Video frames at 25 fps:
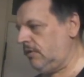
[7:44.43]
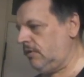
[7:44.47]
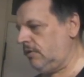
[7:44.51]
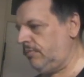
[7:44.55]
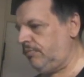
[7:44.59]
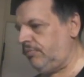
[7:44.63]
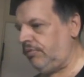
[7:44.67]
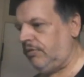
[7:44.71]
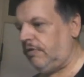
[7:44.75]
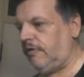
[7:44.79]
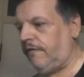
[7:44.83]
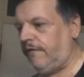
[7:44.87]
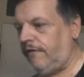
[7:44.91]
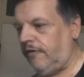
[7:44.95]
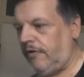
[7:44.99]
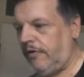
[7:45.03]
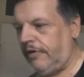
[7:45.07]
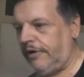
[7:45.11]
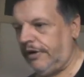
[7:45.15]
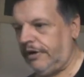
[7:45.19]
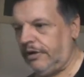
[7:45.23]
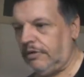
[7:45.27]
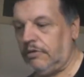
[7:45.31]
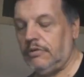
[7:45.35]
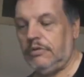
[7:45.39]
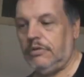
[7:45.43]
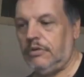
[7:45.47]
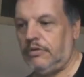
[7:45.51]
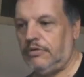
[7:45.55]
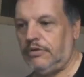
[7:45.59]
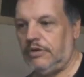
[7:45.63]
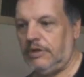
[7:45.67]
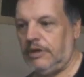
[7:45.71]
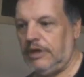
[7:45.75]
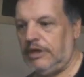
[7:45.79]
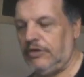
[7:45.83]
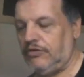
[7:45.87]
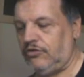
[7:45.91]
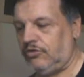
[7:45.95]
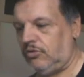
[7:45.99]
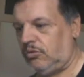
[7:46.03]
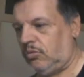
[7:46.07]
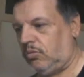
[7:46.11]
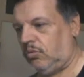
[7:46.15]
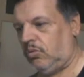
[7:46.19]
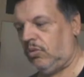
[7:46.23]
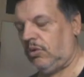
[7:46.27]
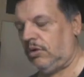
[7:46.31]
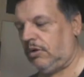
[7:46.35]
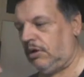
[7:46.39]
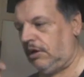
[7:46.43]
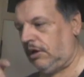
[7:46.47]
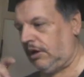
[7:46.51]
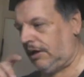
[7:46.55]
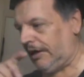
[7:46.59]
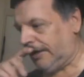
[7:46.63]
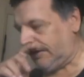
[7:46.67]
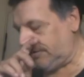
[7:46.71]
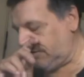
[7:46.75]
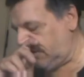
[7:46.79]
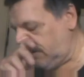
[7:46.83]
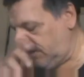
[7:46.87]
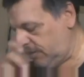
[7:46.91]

purifying of the actual lead.